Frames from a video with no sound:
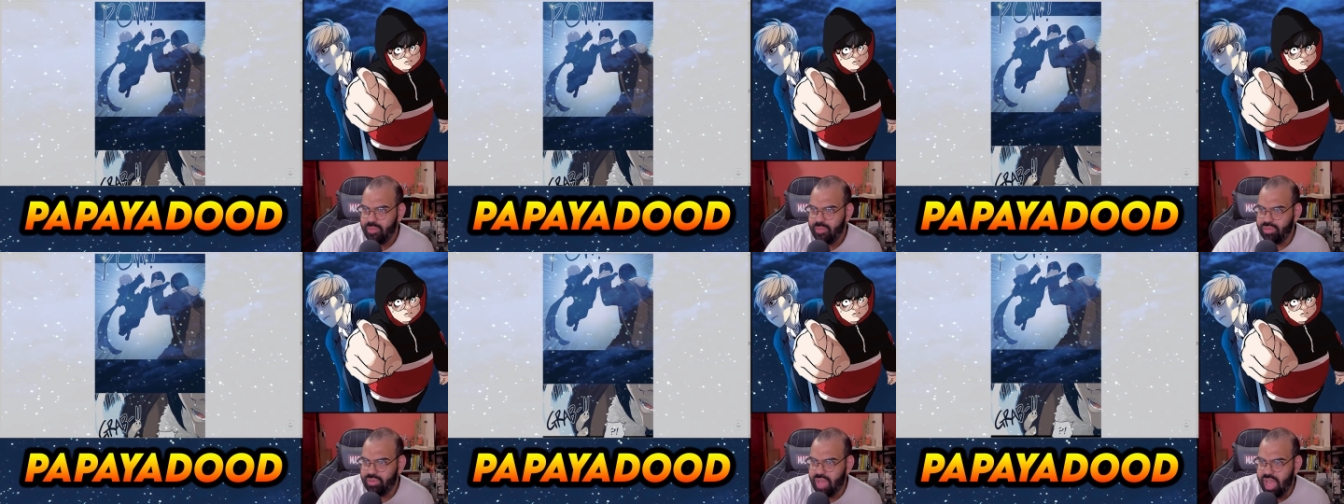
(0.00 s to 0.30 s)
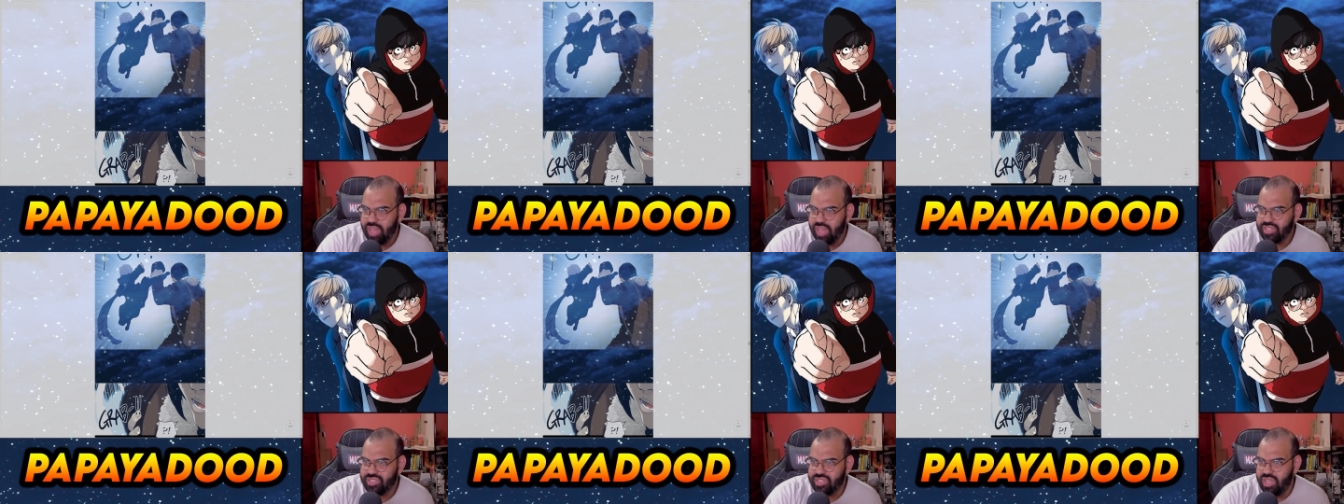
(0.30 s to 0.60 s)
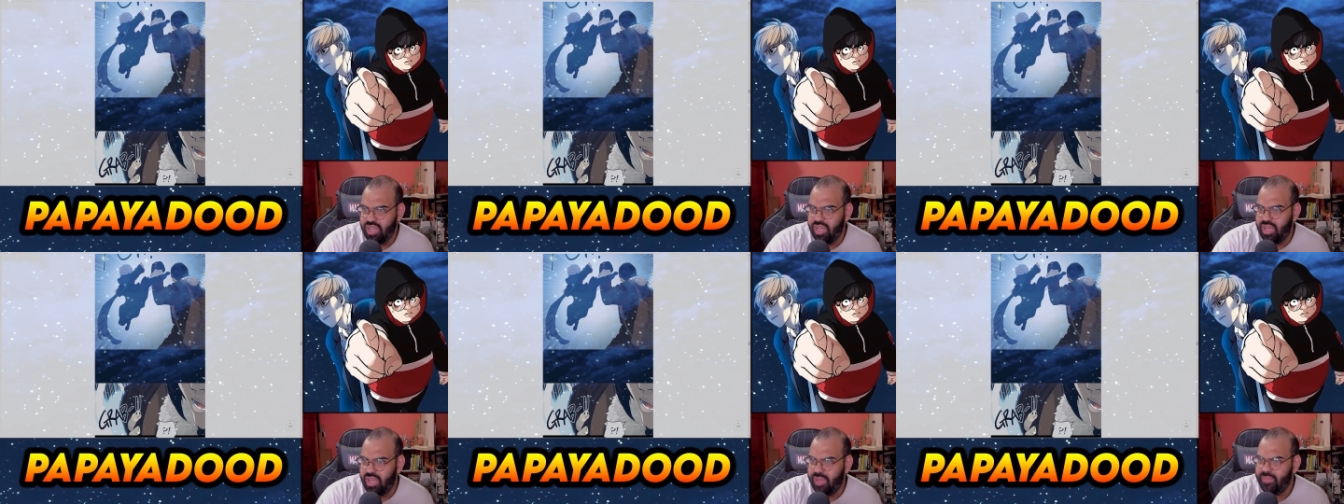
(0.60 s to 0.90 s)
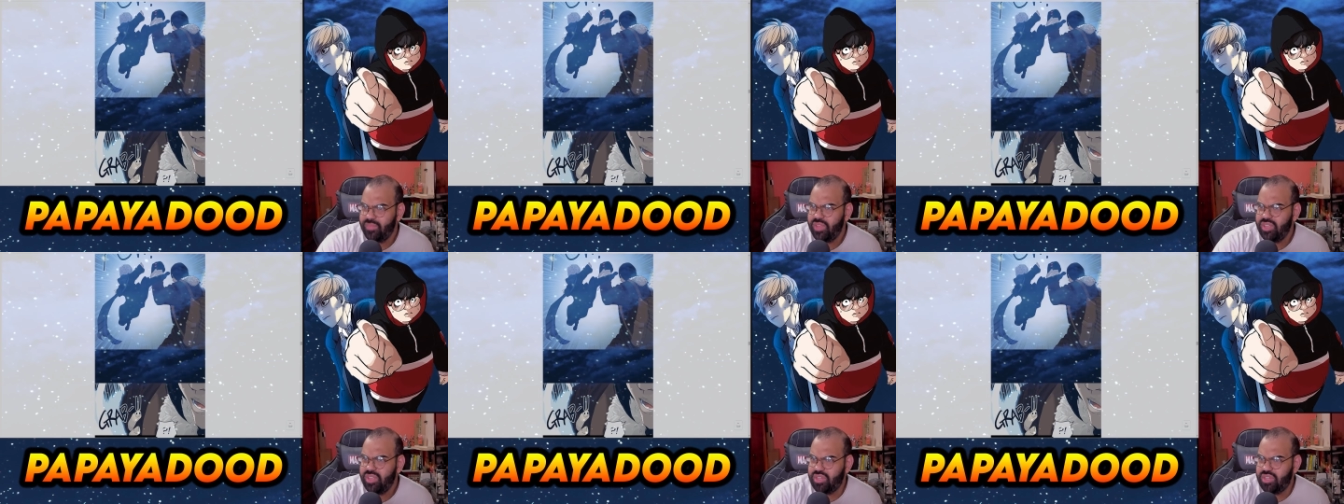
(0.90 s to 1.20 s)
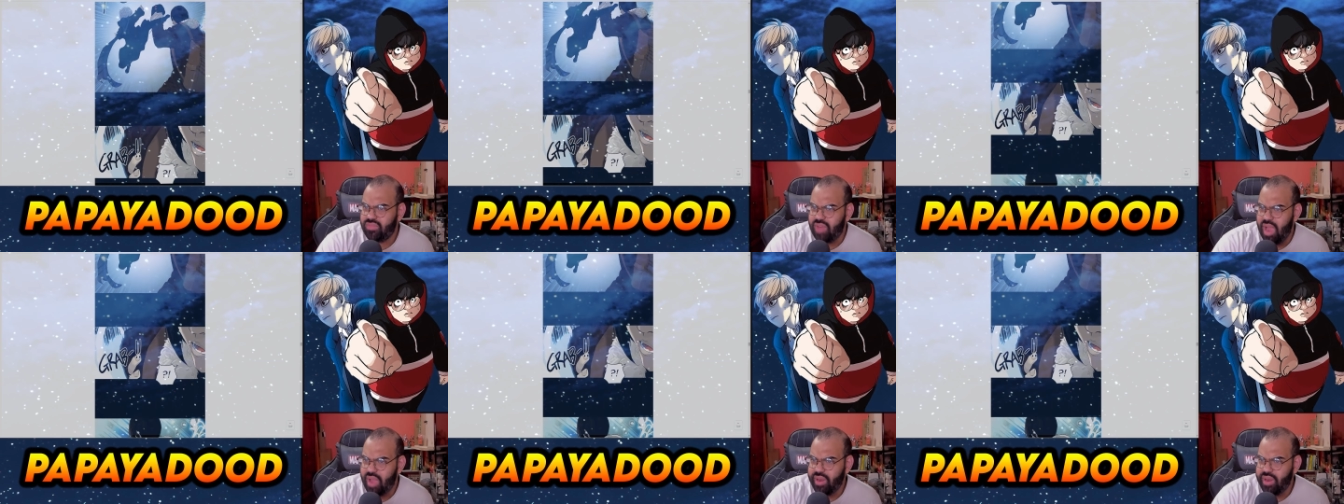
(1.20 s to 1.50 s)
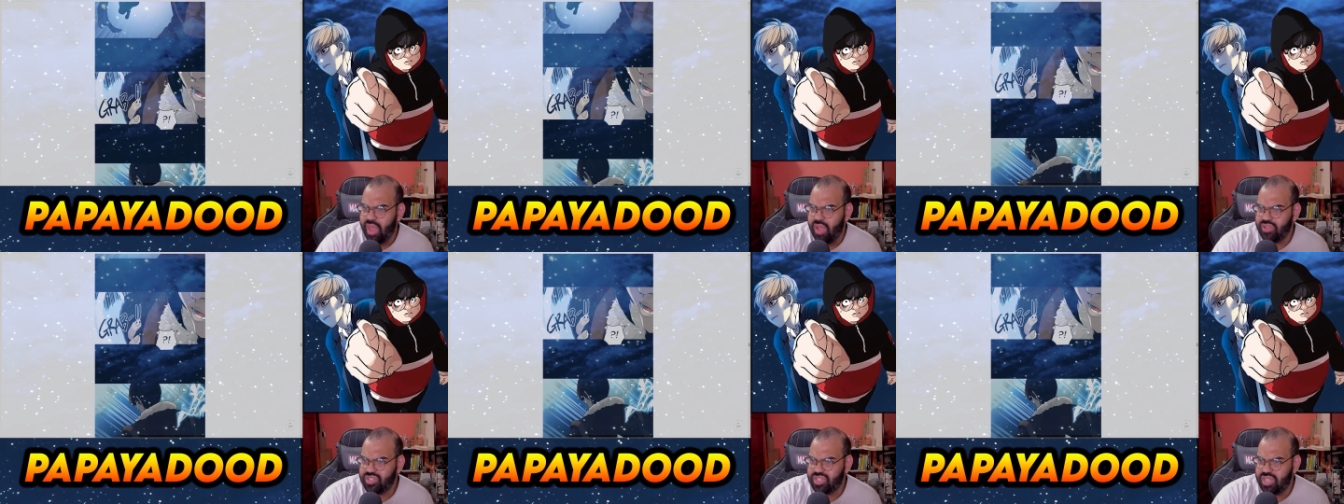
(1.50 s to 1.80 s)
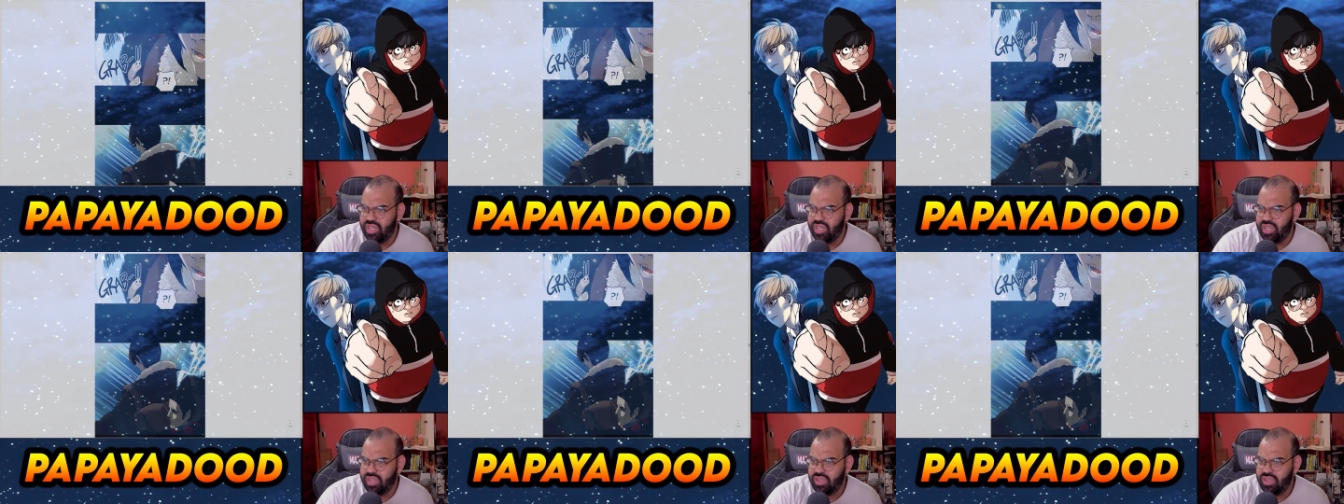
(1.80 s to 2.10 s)
Blocks the, the roundhouse
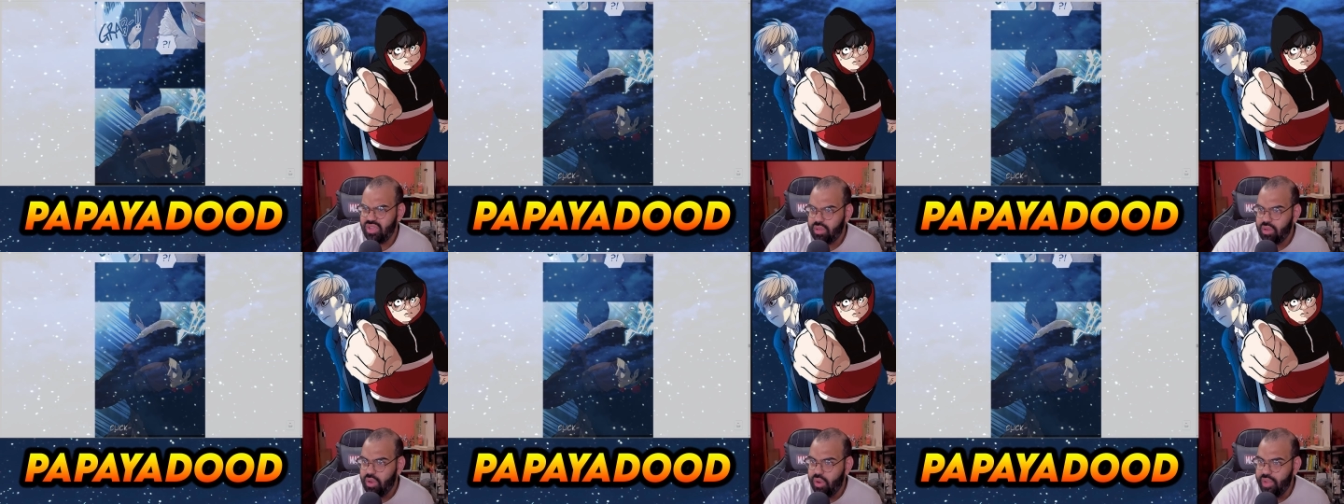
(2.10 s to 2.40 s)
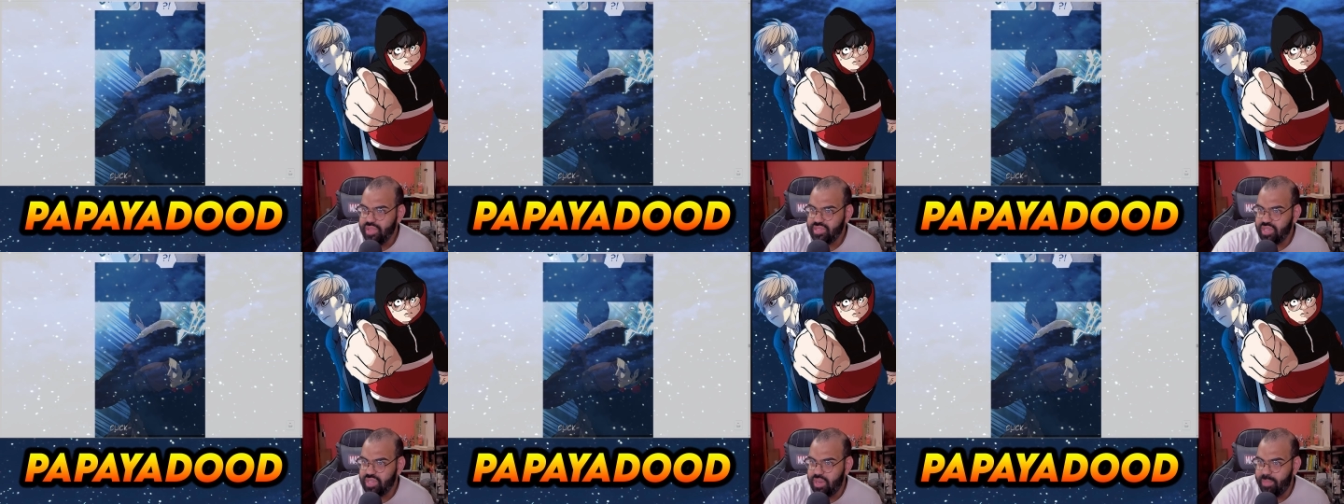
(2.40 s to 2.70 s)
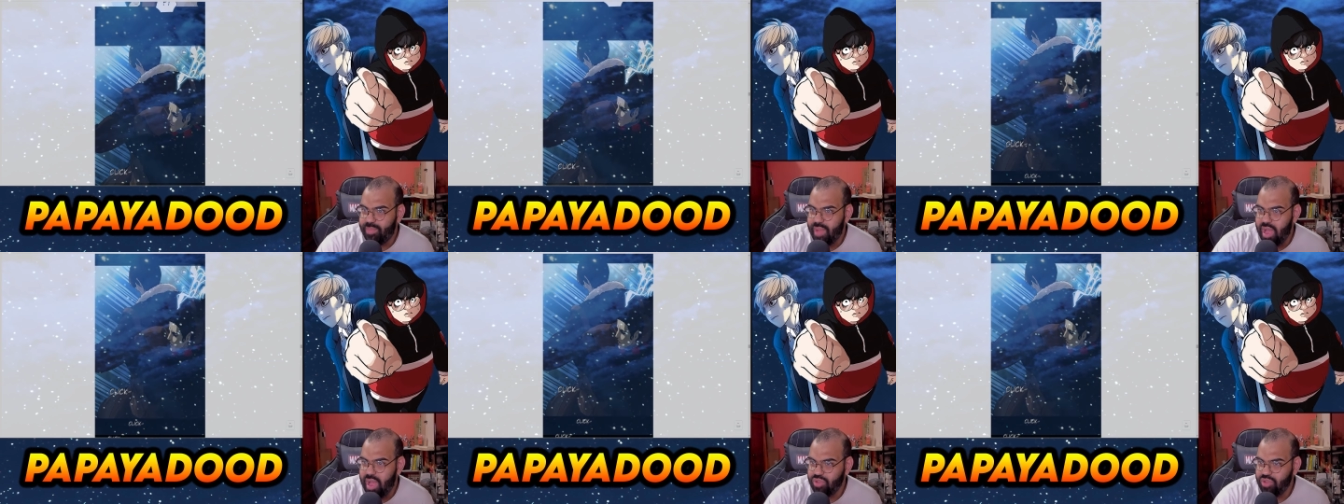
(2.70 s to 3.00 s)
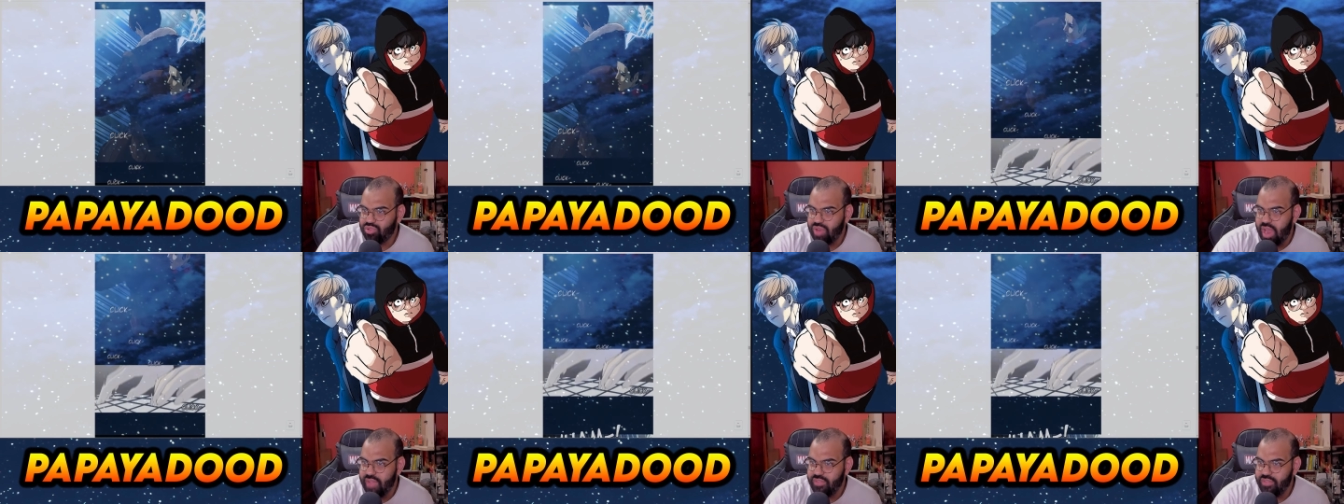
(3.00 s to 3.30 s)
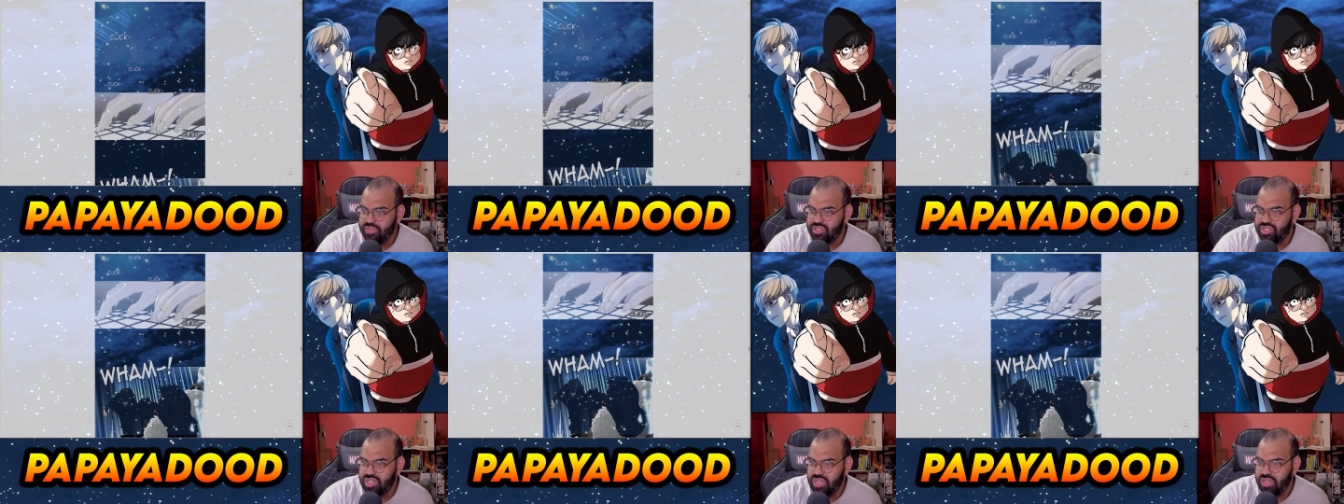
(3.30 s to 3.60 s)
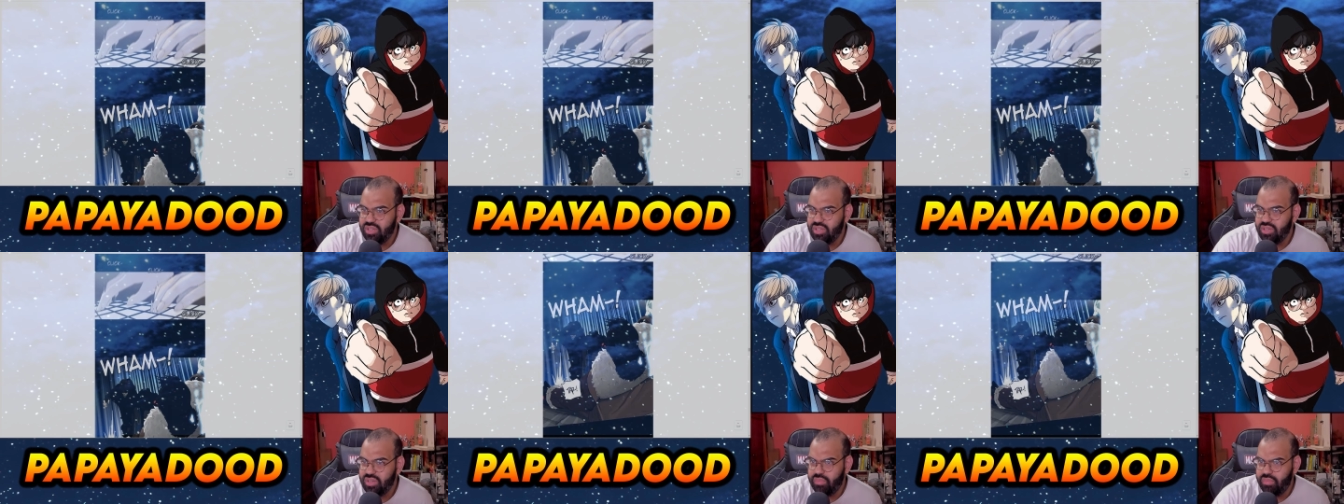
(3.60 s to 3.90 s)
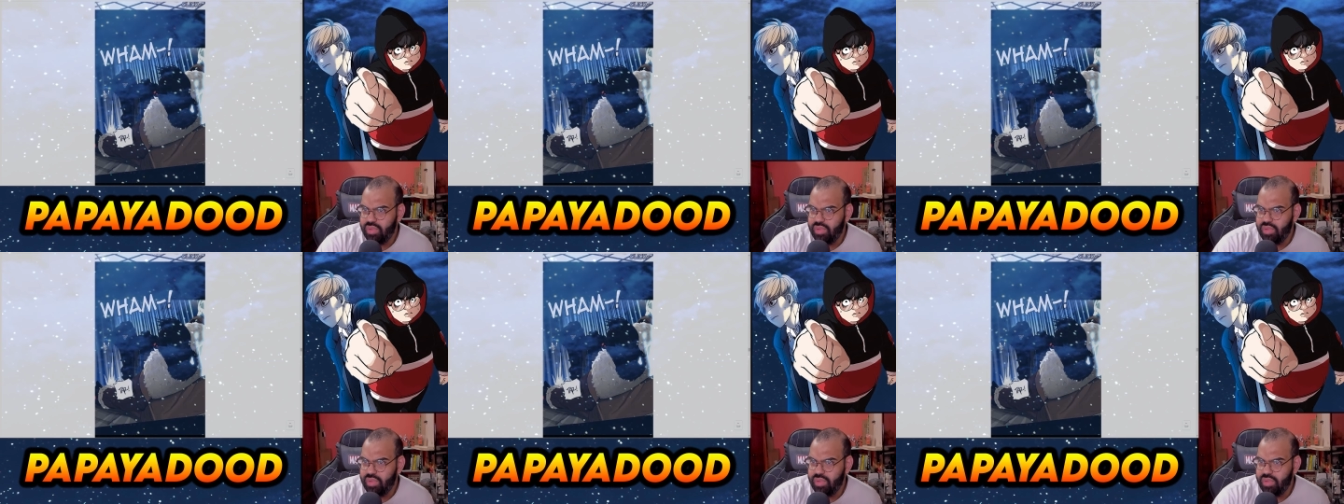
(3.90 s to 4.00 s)
kick. Oh, he's gonna power drive and shit?